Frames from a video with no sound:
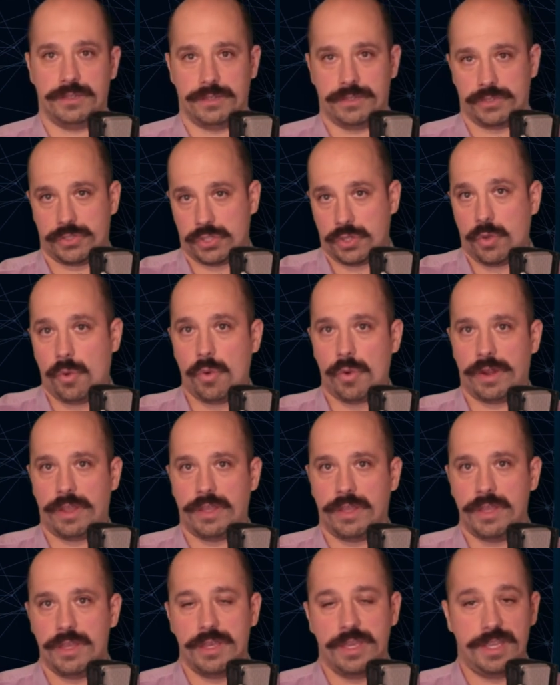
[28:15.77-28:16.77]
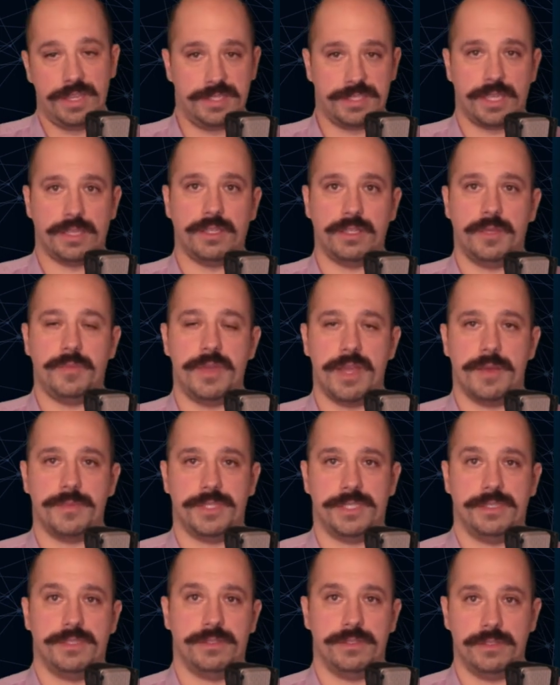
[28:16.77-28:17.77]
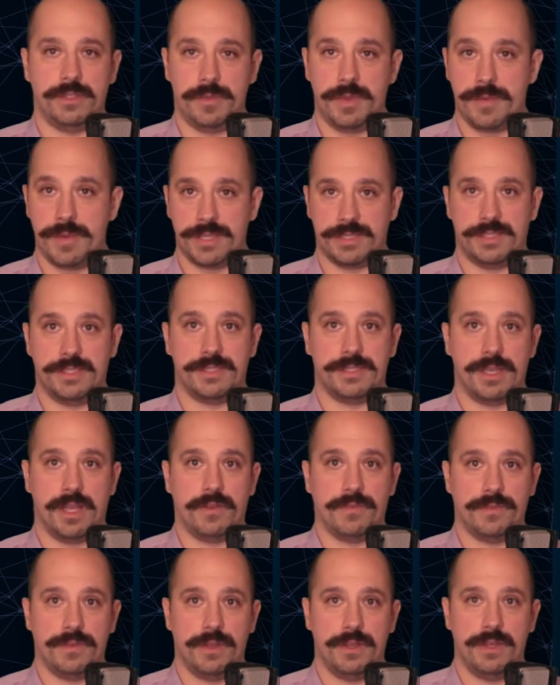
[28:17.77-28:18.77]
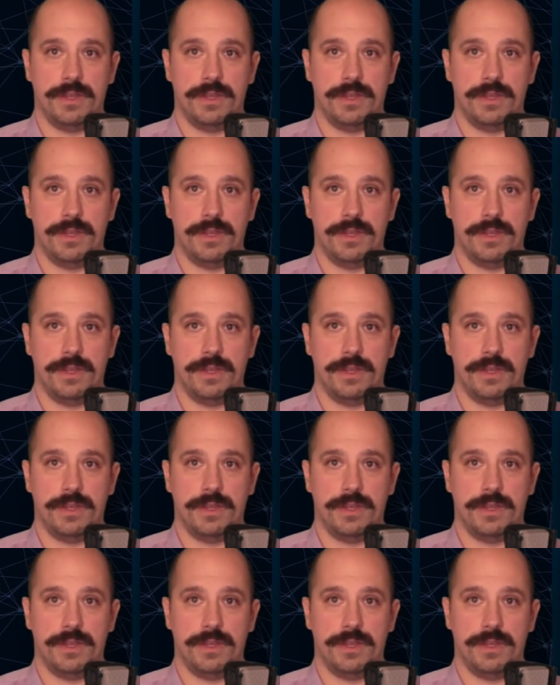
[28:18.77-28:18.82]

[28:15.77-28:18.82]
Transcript: scoring inside the DBMS itself.